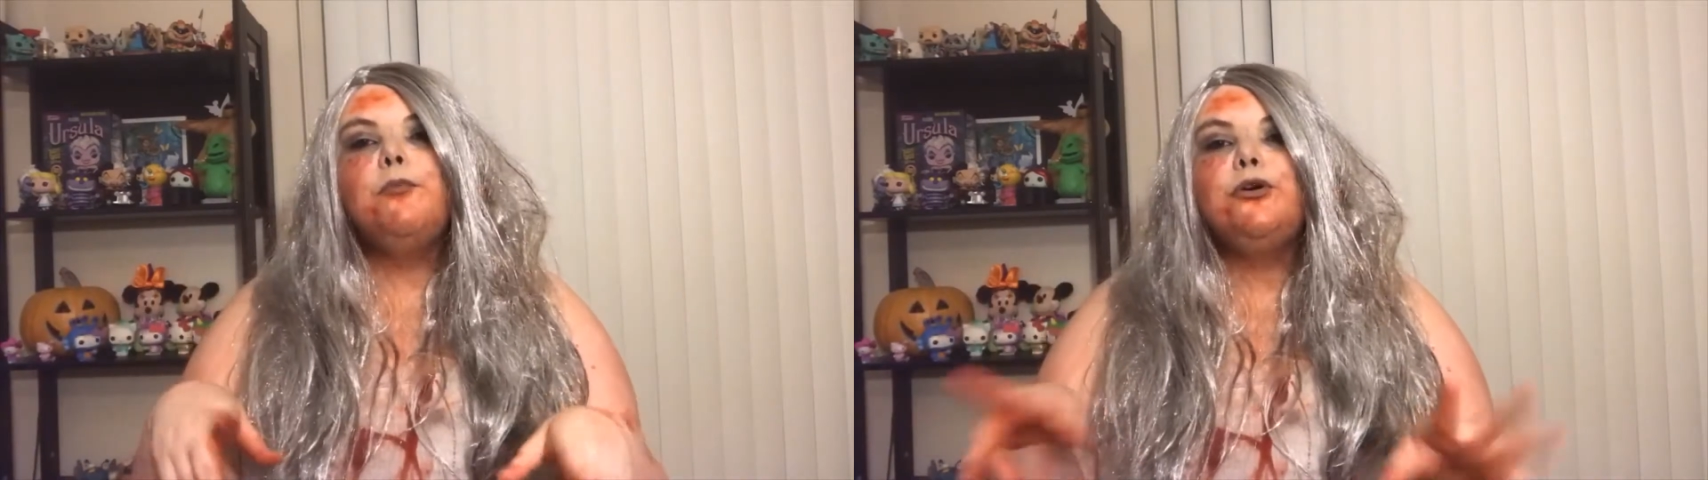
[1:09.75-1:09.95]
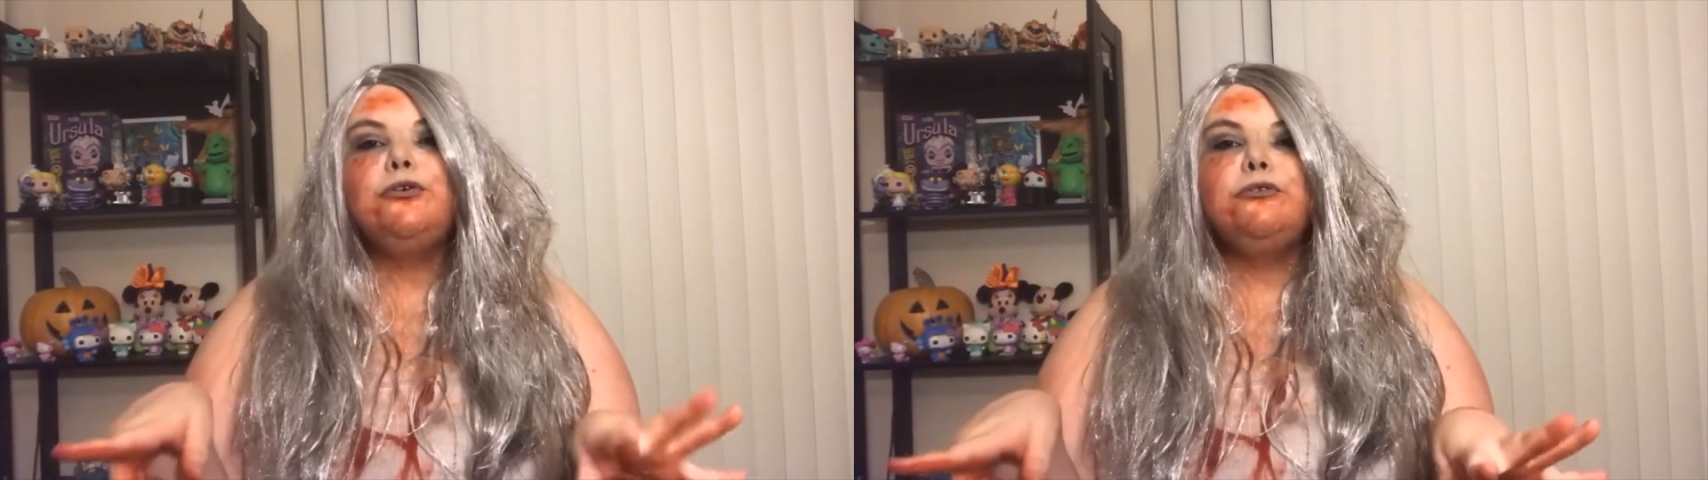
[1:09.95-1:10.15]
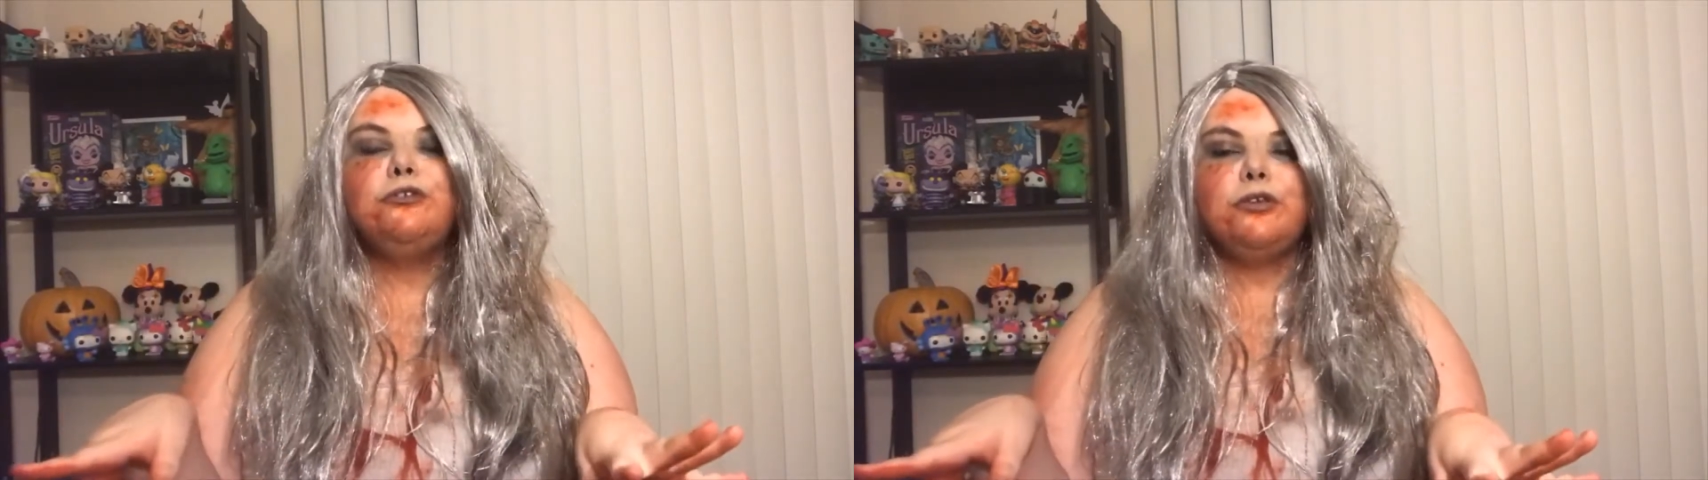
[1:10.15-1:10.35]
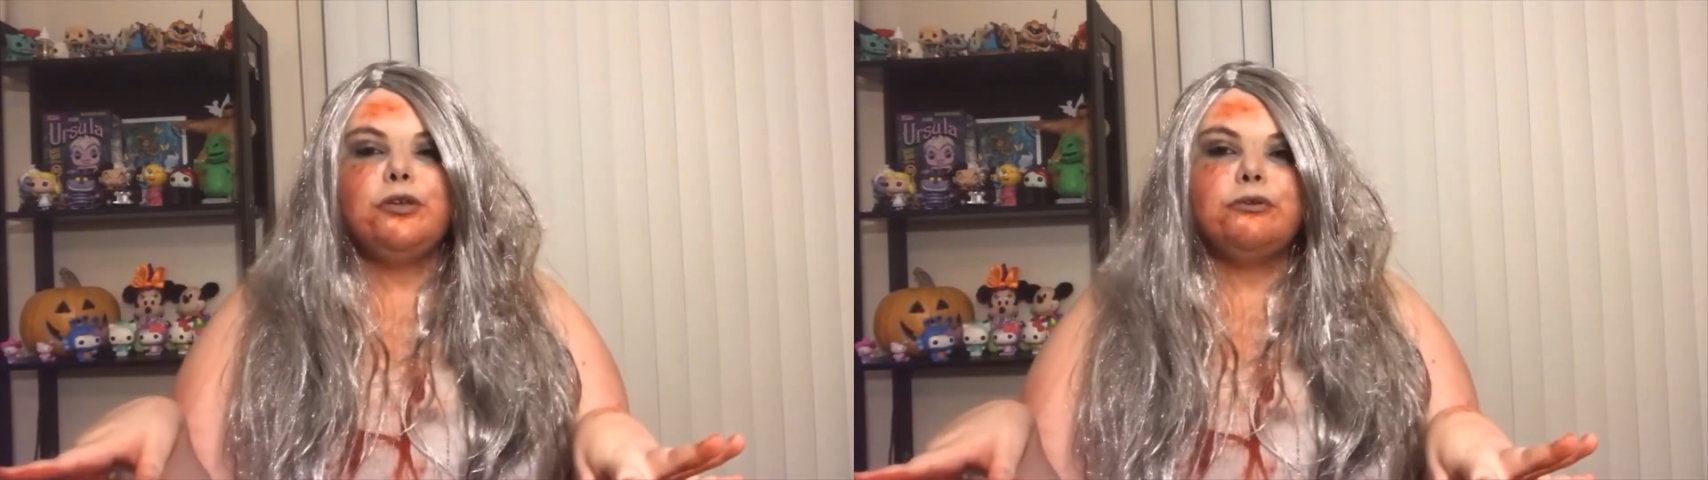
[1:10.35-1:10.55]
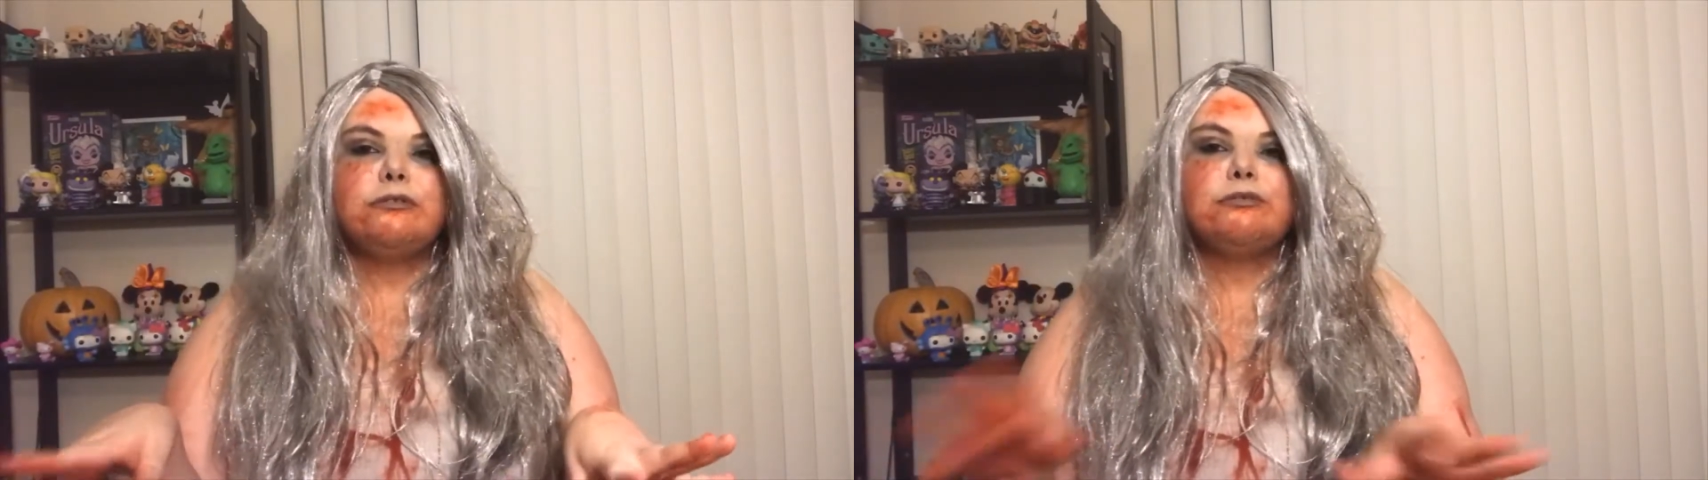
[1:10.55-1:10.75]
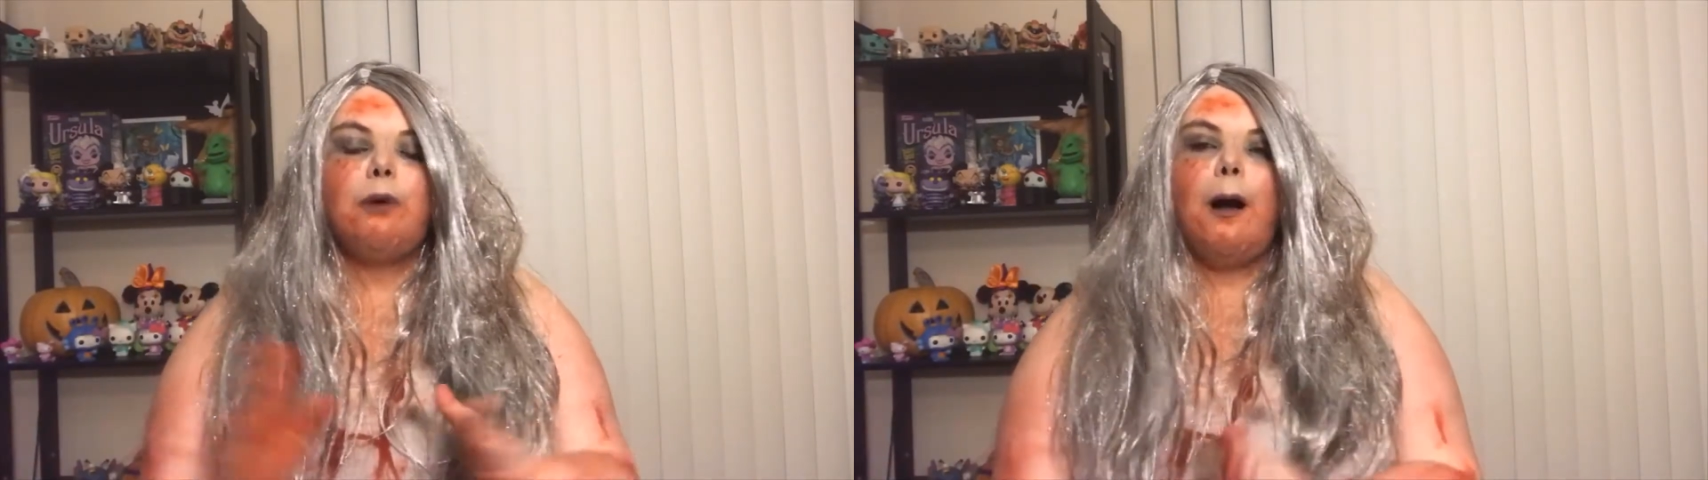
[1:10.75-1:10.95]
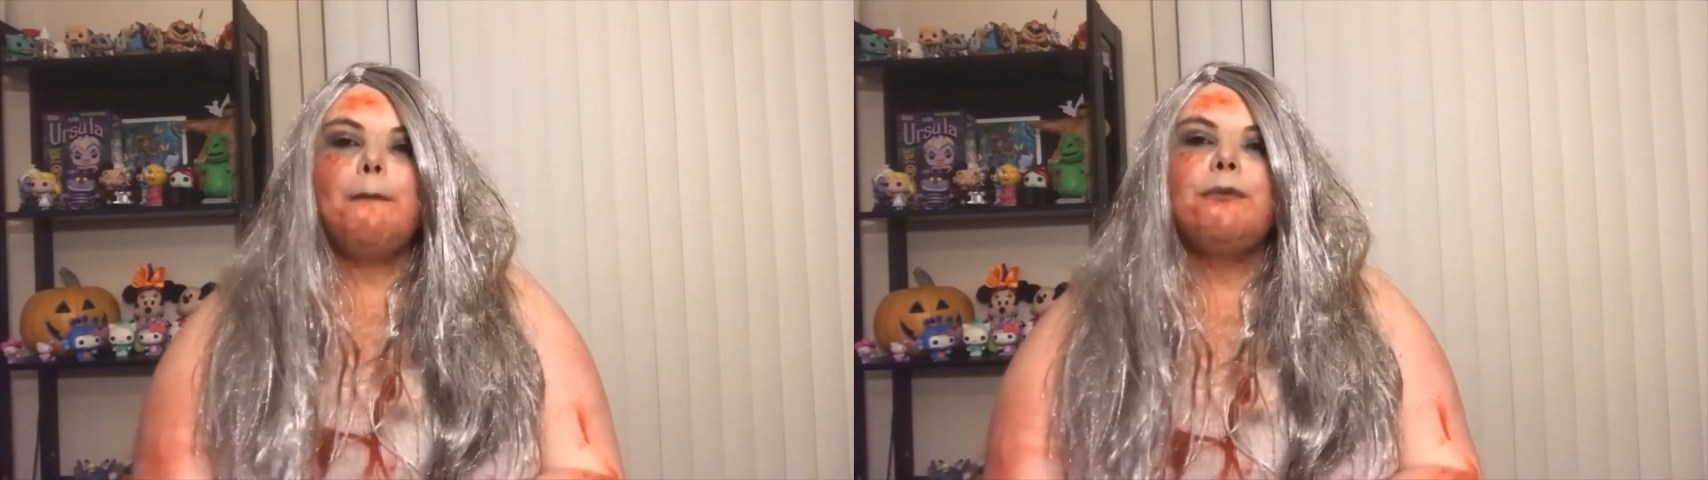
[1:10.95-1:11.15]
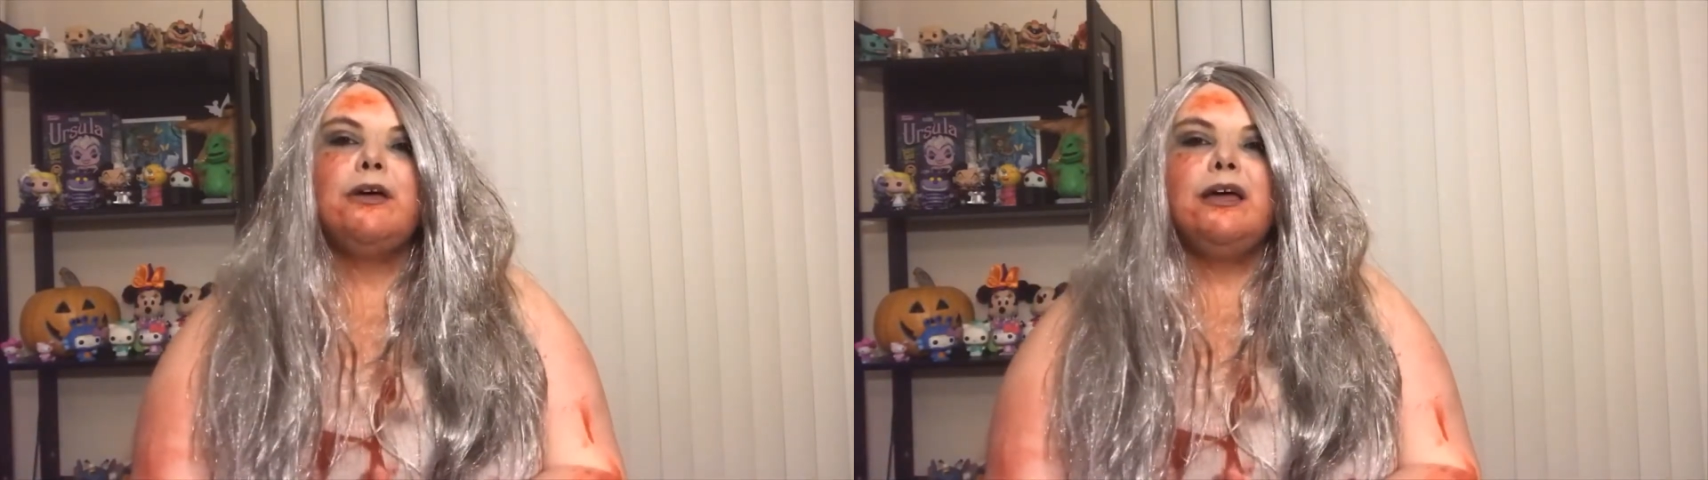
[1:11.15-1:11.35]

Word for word: Boo to You Swap,